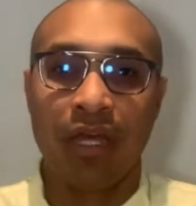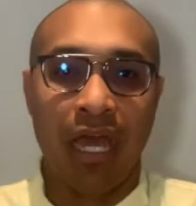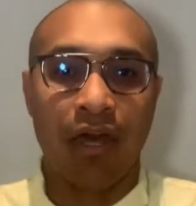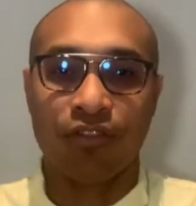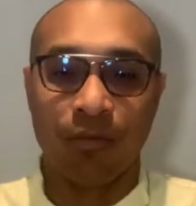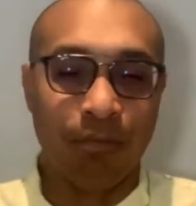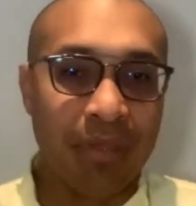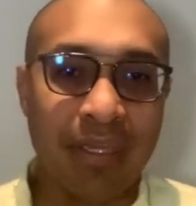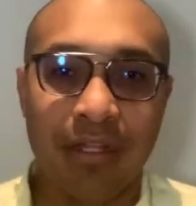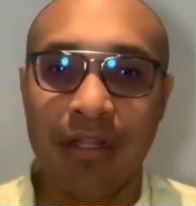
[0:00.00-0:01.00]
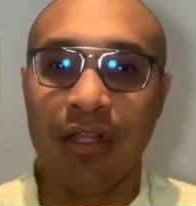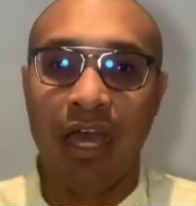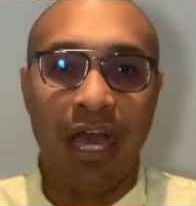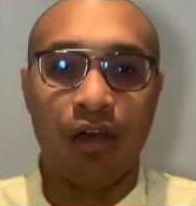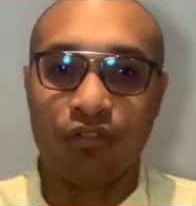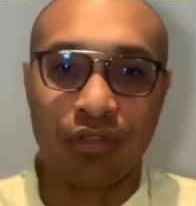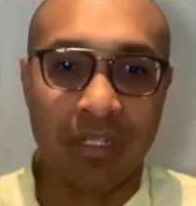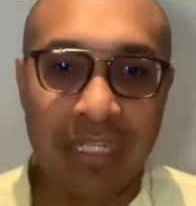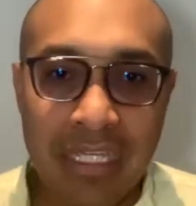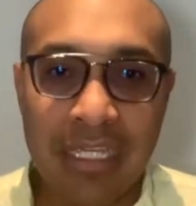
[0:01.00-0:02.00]
how to build, how to
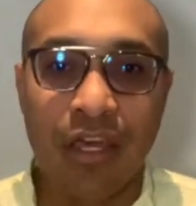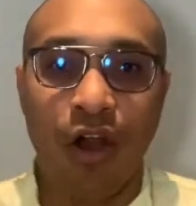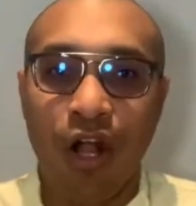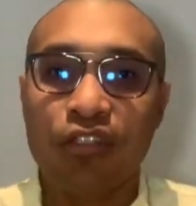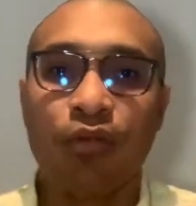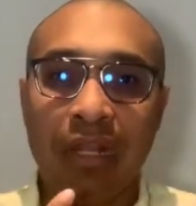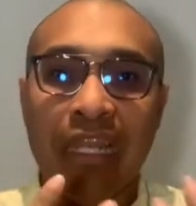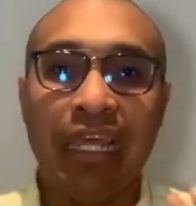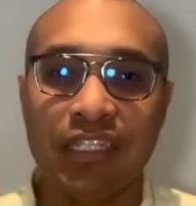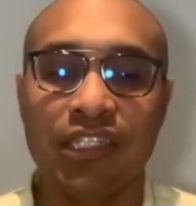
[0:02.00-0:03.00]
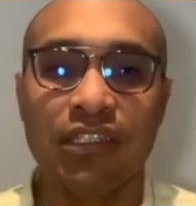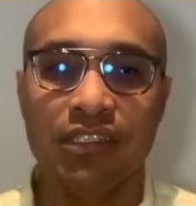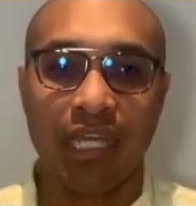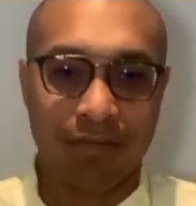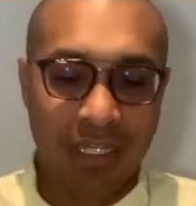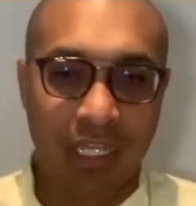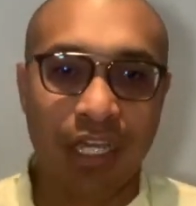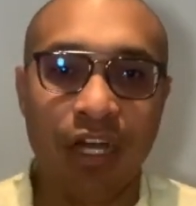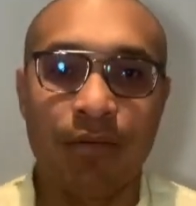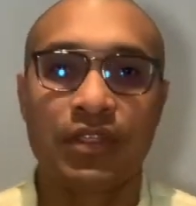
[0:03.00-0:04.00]
lead, all the relational stuff that
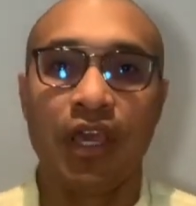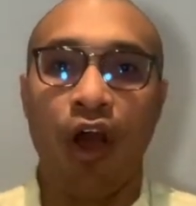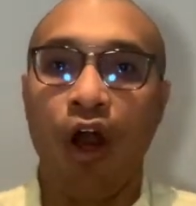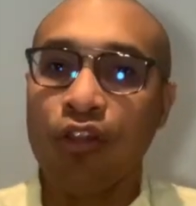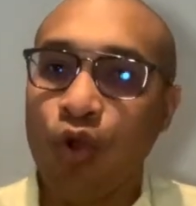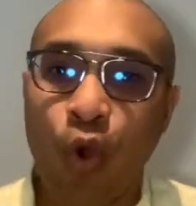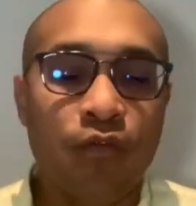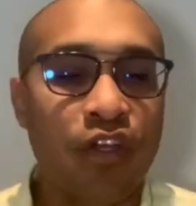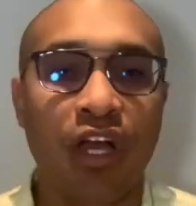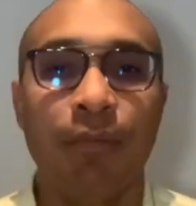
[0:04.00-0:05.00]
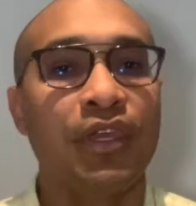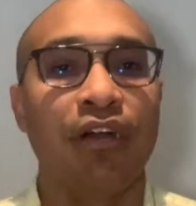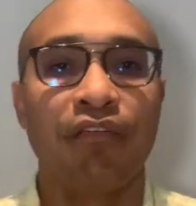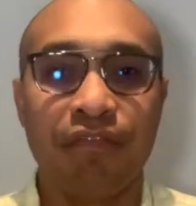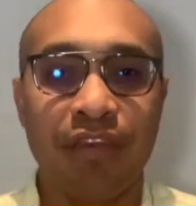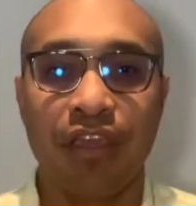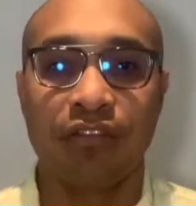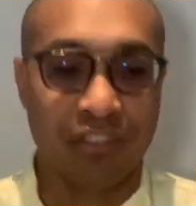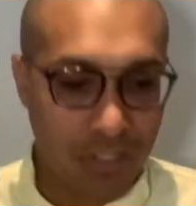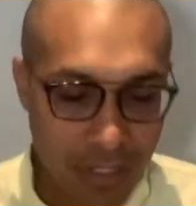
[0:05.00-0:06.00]
comes, all the overcoming of fear,
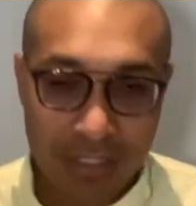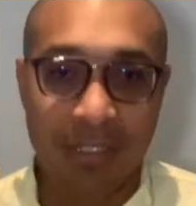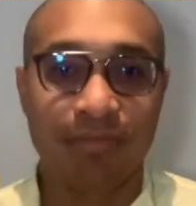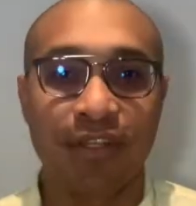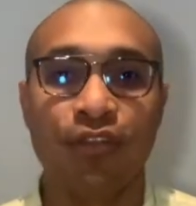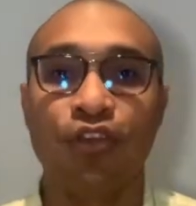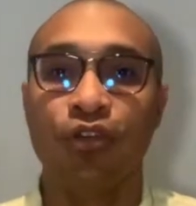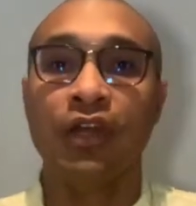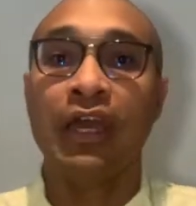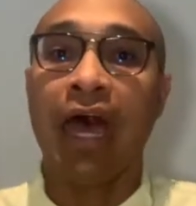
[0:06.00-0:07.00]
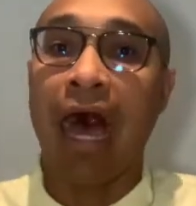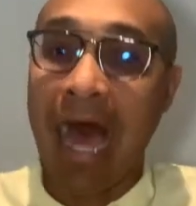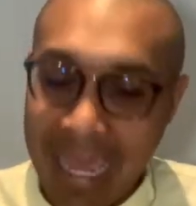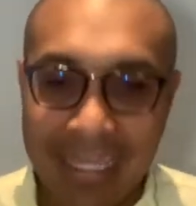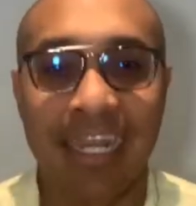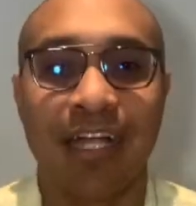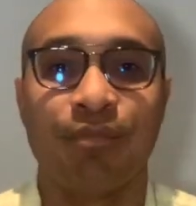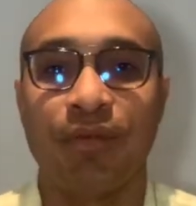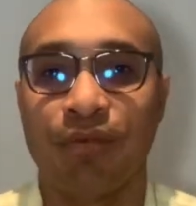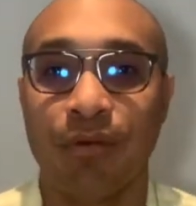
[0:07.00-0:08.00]
starting something new. I can help
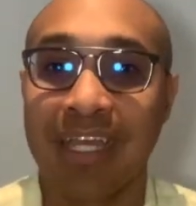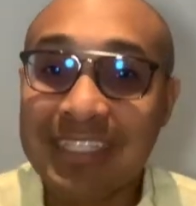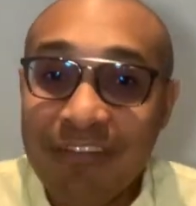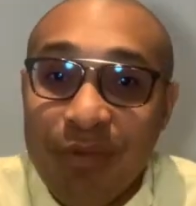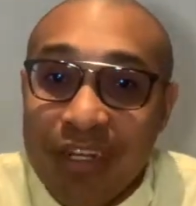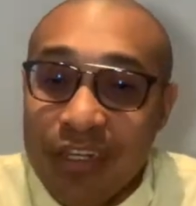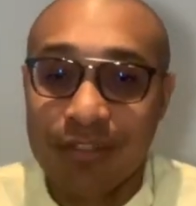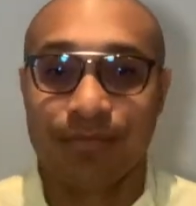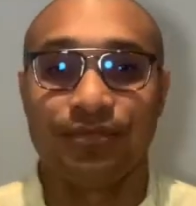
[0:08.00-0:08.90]
people because I've been there.